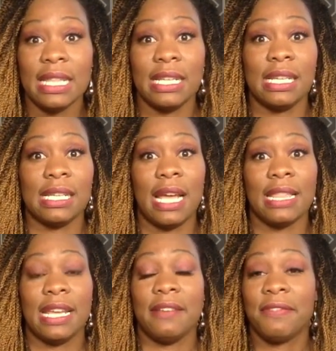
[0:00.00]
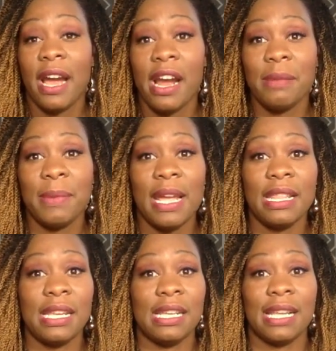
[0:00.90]
They didn't like the
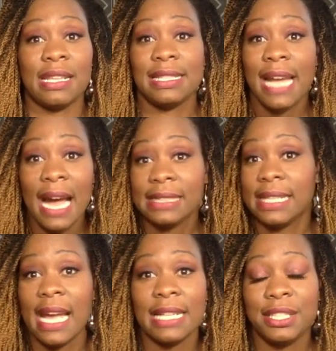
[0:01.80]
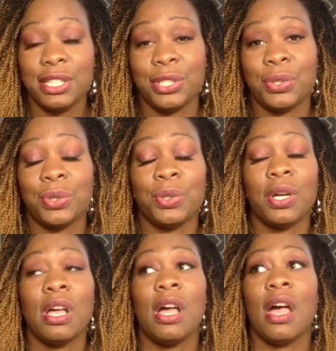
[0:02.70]
environment. They didn't like the tasks they had to do.